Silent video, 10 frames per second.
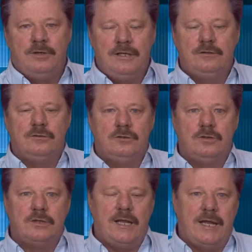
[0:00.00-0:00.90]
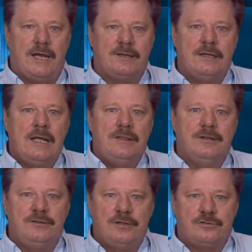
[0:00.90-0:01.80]
you need to look at
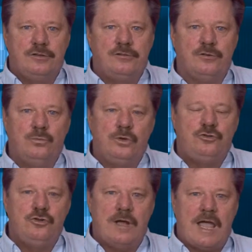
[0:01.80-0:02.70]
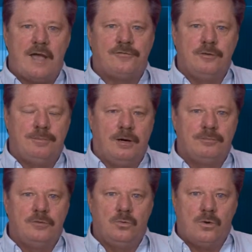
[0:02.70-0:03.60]
the distance in which you have to
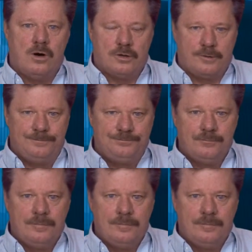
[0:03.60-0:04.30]
pump the water.